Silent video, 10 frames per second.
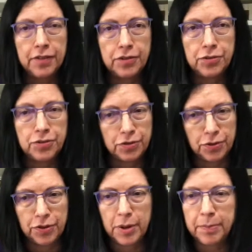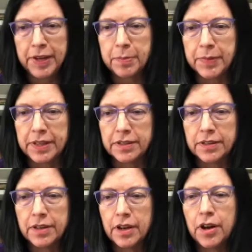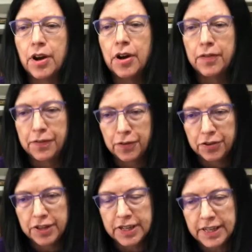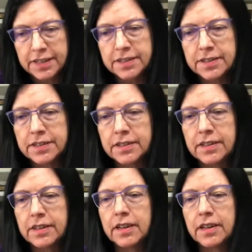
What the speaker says: have to store the pigment. For this,